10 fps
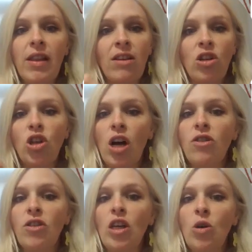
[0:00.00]
There's a
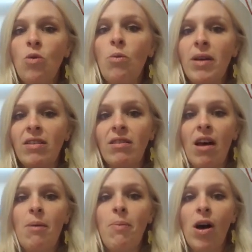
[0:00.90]
chance that you will miss
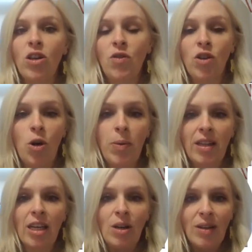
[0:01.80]
certain parts of a topic
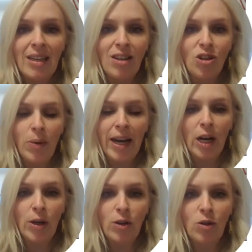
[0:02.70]
that you needed to
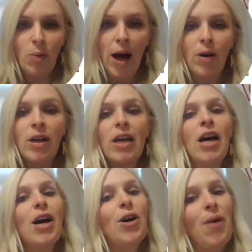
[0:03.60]
include as well.
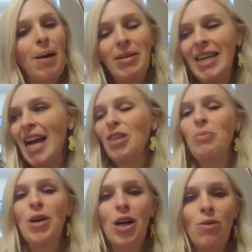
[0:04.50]
Grab a
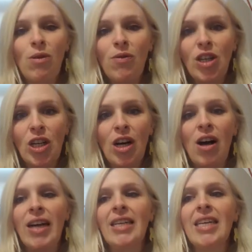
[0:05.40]
textbook, a revision
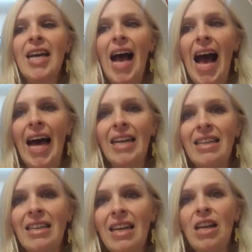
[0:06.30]
guide,
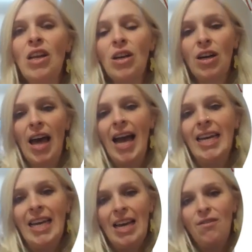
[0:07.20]
and look at
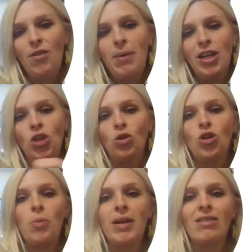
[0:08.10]
any informational
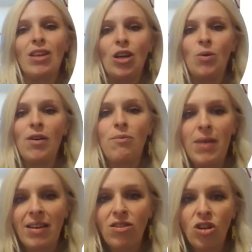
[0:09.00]
topics that you have
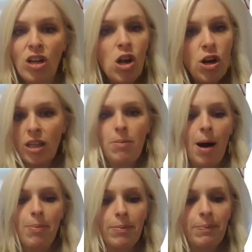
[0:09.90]
missed. Just look them
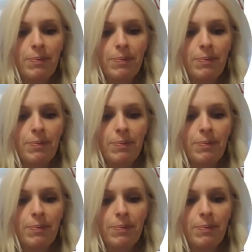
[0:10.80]
up.